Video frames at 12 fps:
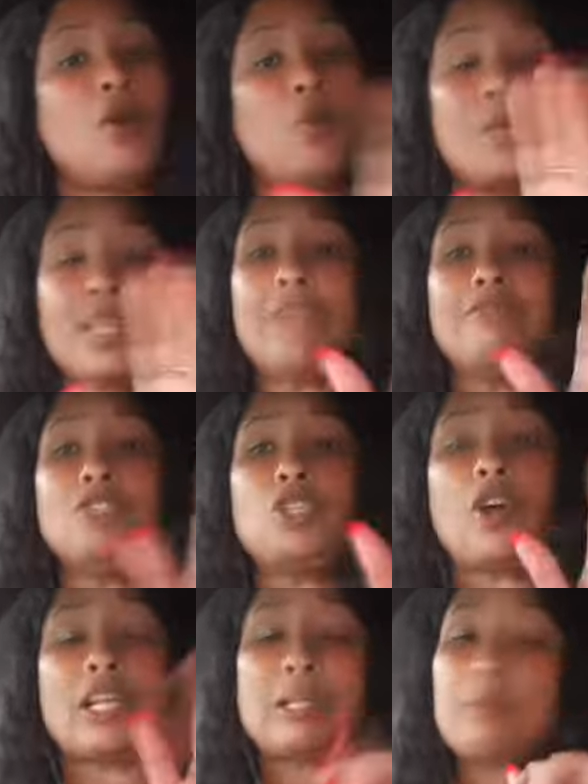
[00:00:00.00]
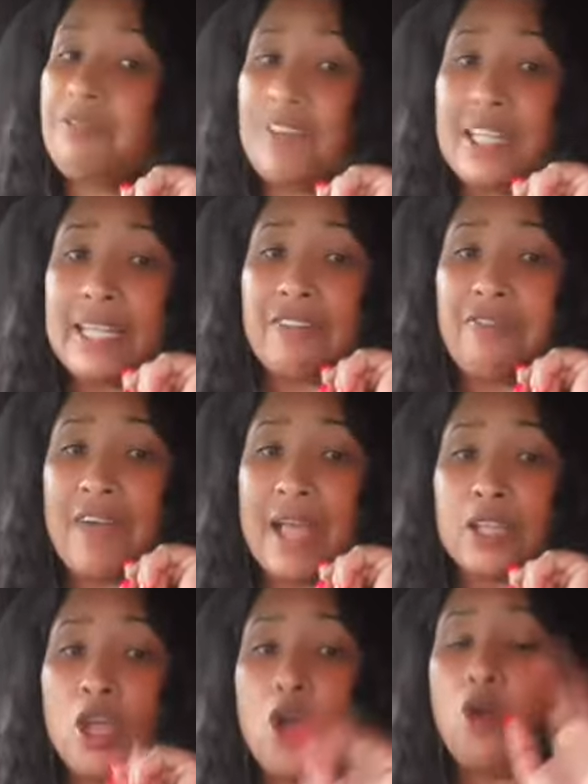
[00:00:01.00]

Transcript: We're not even talking about feeding the fat.